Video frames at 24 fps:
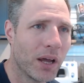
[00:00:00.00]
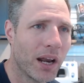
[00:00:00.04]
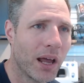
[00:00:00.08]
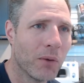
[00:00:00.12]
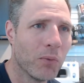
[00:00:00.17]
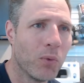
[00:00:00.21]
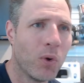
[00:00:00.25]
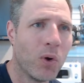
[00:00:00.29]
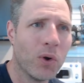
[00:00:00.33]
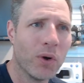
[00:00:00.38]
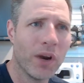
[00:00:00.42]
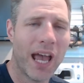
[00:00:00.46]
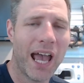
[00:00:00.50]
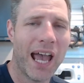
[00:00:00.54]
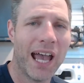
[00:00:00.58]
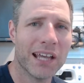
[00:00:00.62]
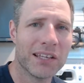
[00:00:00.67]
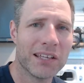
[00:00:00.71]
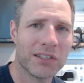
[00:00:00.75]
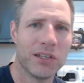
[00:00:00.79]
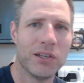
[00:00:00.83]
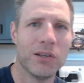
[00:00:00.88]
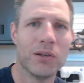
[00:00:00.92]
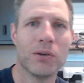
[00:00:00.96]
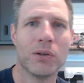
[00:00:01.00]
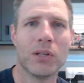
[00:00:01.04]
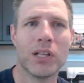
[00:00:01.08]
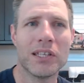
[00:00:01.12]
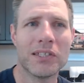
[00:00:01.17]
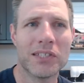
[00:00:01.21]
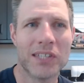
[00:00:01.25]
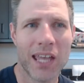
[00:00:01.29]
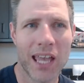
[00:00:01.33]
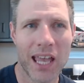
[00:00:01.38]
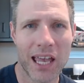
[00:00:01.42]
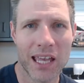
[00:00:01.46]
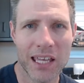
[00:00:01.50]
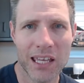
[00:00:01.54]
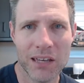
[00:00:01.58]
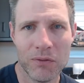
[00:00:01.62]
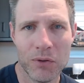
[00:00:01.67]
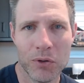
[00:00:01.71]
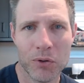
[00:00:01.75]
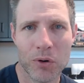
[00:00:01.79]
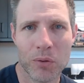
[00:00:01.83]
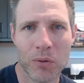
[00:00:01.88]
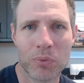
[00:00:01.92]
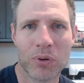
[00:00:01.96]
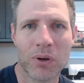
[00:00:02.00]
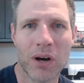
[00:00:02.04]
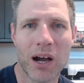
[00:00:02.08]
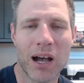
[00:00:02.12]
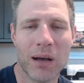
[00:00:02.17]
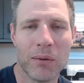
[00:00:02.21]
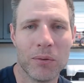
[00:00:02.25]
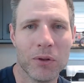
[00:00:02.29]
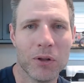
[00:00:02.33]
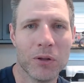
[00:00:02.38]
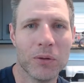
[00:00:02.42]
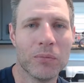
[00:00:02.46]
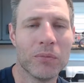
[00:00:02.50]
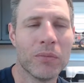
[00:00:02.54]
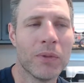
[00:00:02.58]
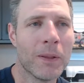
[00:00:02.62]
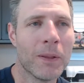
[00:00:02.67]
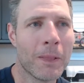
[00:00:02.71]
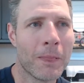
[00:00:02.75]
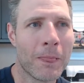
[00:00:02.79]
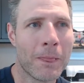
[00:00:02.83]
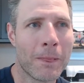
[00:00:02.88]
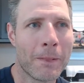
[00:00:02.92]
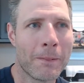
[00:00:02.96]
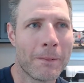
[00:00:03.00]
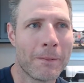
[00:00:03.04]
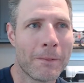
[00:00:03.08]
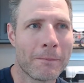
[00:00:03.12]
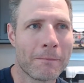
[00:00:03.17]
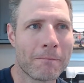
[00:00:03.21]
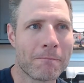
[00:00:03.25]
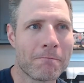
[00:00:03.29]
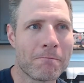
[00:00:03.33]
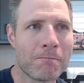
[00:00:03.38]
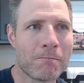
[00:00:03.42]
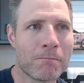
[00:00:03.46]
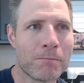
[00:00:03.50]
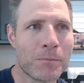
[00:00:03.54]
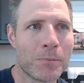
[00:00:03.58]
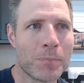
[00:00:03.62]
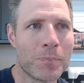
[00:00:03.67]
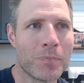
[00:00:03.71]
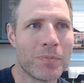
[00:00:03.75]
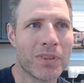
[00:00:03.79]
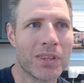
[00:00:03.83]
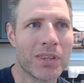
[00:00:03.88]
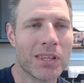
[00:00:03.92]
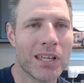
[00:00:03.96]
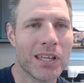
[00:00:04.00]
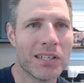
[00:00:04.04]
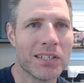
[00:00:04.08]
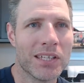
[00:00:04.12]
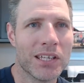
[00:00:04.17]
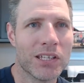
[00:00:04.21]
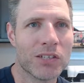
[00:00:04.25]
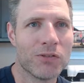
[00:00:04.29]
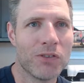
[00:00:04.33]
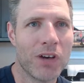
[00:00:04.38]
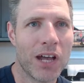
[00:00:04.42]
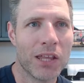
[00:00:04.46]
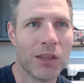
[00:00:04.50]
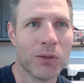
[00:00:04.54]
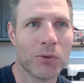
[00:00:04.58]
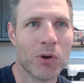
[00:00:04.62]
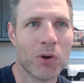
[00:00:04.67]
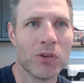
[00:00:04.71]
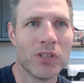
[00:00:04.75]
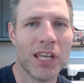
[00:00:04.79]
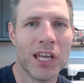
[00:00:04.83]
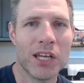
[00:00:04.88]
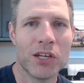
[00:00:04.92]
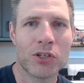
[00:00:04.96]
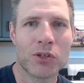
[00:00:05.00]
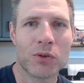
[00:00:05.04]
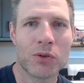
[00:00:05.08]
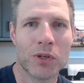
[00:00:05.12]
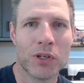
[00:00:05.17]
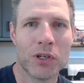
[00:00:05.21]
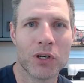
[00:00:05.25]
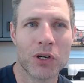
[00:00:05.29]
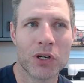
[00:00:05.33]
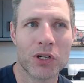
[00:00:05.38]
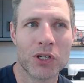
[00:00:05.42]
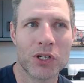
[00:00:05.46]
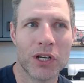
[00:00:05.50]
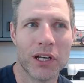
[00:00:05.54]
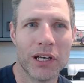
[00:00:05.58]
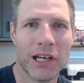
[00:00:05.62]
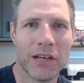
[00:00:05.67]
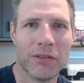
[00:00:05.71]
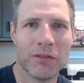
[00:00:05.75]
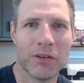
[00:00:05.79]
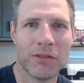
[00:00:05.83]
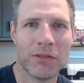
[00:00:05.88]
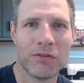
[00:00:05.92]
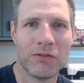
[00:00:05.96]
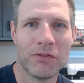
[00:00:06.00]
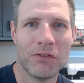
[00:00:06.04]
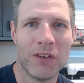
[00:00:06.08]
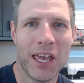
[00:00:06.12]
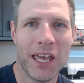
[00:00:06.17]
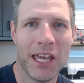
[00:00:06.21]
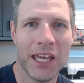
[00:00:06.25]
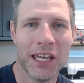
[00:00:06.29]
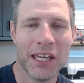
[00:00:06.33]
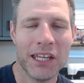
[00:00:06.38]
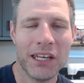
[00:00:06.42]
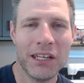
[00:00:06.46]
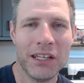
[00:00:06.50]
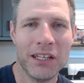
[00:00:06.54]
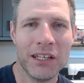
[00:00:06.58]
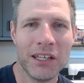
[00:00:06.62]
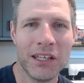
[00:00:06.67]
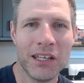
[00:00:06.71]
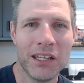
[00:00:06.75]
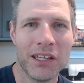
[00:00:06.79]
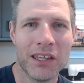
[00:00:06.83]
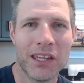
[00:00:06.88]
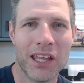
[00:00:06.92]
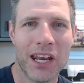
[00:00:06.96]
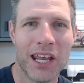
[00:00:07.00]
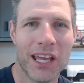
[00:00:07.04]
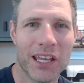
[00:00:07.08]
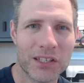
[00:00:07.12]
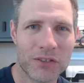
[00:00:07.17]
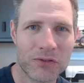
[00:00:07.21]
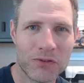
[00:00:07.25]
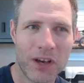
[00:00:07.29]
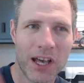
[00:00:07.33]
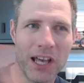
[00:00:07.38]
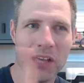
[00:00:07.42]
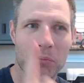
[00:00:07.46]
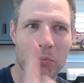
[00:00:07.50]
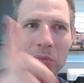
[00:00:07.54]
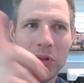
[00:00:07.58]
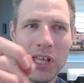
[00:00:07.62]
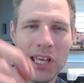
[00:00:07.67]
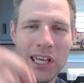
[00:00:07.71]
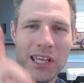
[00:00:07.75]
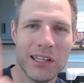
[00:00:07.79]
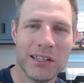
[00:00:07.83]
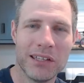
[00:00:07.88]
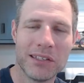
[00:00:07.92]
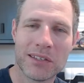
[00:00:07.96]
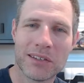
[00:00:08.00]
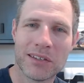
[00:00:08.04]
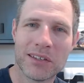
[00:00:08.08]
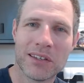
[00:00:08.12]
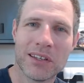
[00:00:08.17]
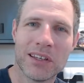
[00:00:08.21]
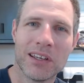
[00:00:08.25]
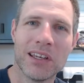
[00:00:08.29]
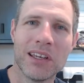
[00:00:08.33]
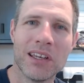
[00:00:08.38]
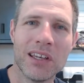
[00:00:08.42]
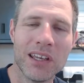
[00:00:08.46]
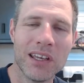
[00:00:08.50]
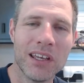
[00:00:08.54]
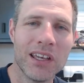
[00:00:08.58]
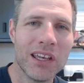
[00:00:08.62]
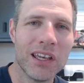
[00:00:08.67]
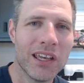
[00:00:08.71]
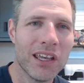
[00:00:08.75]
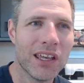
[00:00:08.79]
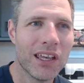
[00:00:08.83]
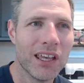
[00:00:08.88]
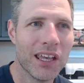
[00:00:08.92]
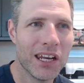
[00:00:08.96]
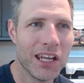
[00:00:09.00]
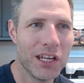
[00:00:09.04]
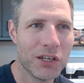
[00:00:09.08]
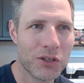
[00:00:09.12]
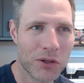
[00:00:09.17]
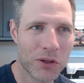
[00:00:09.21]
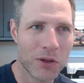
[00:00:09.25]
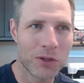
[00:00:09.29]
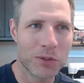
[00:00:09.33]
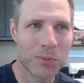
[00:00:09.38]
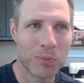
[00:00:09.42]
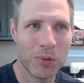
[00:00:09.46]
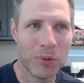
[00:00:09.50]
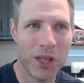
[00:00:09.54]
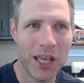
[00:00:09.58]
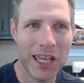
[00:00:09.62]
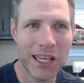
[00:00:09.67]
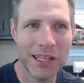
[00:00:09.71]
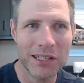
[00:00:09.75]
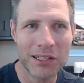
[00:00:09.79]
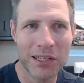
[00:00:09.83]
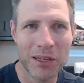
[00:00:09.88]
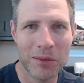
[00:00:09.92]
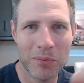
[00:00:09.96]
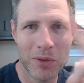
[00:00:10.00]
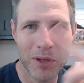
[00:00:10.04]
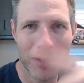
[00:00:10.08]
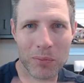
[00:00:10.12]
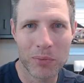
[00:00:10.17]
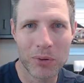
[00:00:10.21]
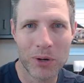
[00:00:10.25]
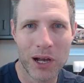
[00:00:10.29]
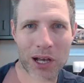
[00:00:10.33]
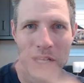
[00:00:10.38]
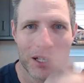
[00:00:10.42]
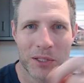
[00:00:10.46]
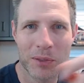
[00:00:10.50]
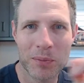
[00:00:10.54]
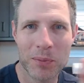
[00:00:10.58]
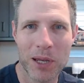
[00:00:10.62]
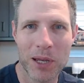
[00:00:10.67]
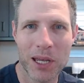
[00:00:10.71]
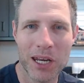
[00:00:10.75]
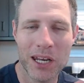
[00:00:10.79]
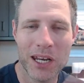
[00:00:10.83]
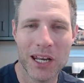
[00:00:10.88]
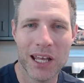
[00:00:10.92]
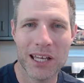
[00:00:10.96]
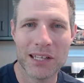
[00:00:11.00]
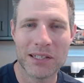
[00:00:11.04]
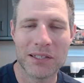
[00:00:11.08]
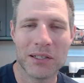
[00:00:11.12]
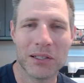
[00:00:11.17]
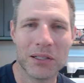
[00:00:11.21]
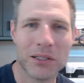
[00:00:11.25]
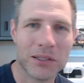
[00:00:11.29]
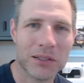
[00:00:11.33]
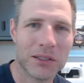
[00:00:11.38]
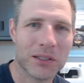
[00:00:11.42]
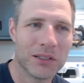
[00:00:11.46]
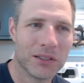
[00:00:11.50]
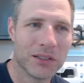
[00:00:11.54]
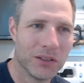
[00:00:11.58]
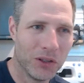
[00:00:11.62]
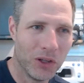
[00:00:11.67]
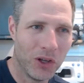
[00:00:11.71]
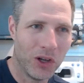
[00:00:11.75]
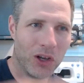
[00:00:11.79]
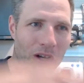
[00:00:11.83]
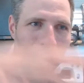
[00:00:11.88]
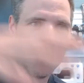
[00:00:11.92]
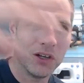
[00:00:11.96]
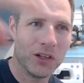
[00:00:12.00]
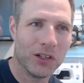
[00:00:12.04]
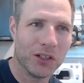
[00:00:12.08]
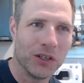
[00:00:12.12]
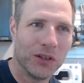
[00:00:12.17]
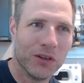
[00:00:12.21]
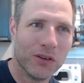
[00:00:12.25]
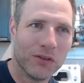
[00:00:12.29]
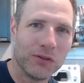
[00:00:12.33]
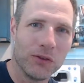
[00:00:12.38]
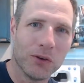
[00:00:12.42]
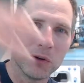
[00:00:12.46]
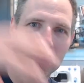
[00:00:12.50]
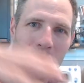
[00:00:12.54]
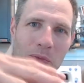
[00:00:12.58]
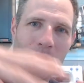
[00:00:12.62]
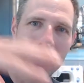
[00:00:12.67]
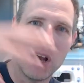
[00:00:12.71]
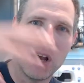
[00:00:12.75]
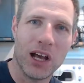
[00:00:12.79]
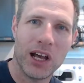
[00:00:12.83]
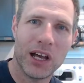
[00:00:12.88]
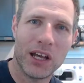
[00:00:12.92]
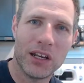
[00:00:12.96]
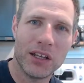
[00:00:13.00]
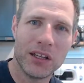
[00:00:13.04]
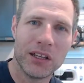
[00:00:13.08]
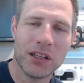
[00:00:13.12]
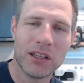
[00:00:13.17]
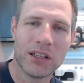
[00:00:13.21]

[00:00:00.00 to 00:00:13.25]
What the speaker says: won't ask you. Let's say I give you a problem that says find the rotational inertia of a fan that has 5 blades, and each of those blades can be approximated as a long uniform rod,